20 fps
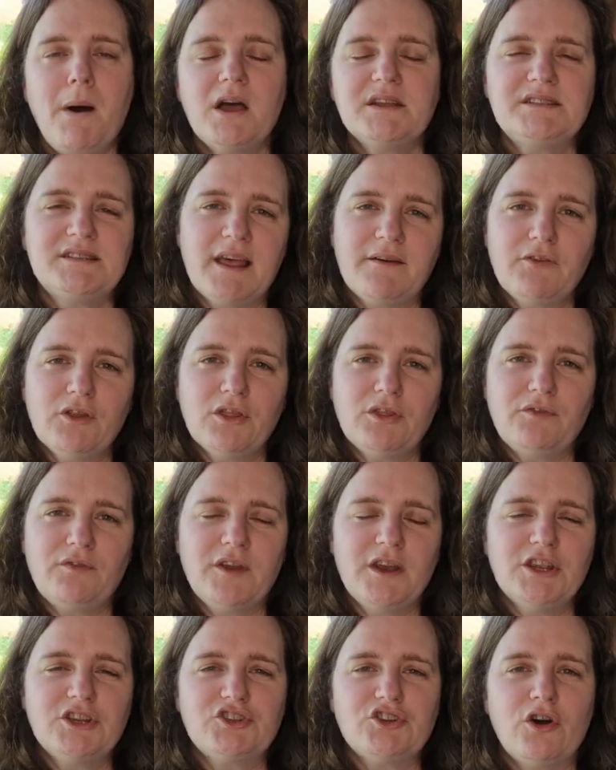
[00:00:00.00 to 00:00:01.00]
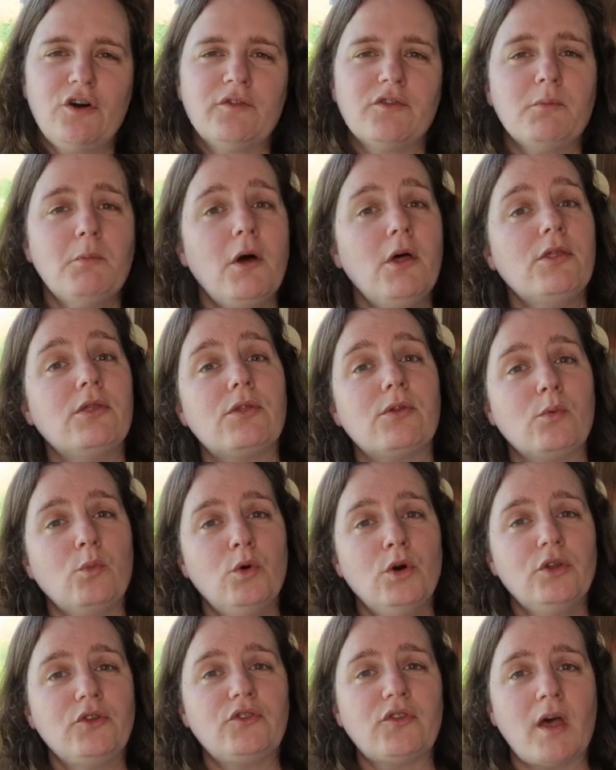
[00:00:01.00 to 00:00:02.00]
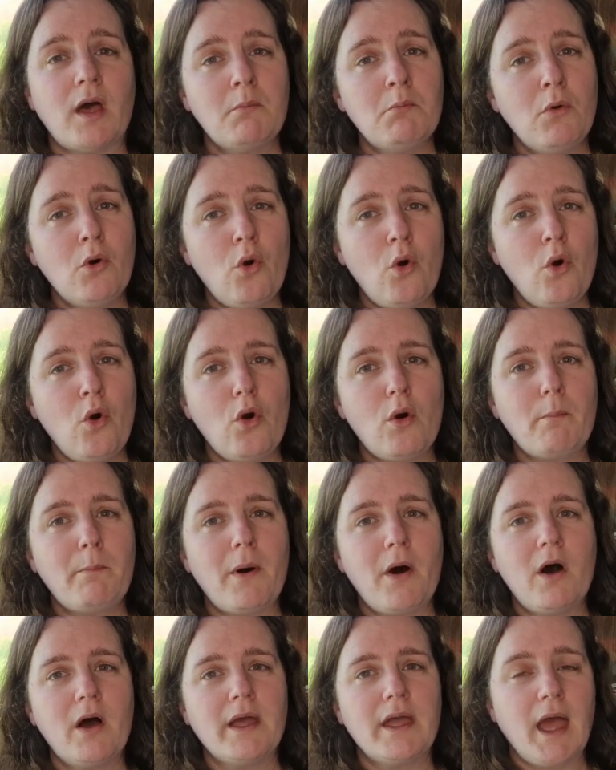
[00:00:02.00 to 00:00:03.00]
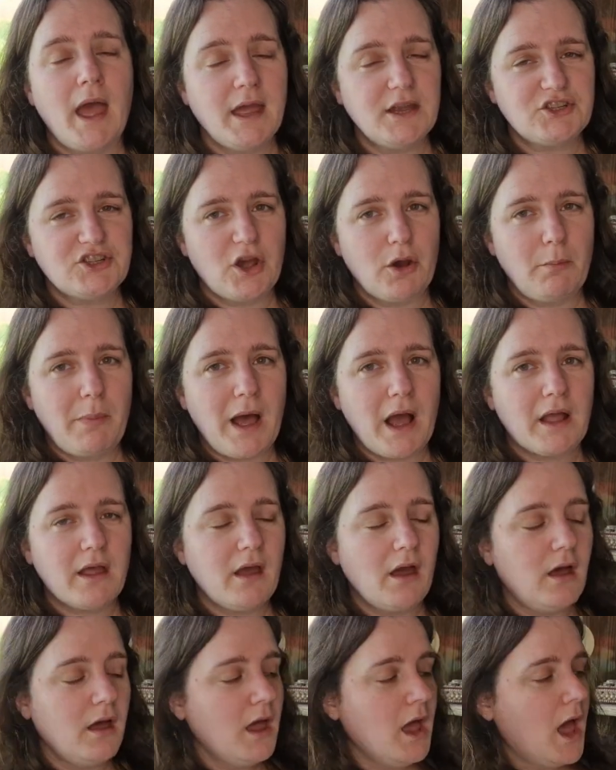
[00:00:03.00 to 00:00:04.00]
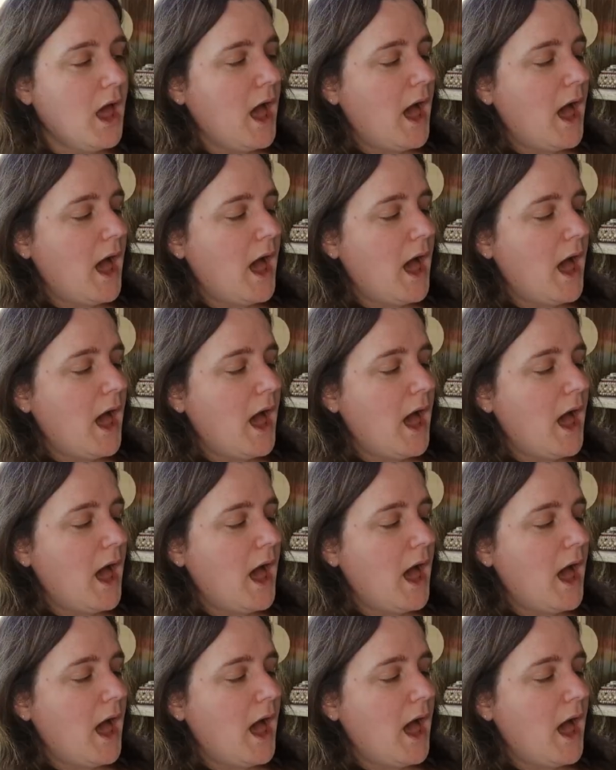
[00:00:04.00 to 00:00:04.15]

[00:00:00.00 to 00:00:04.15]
My seventh finish of the month was Amore by H.L. Packer.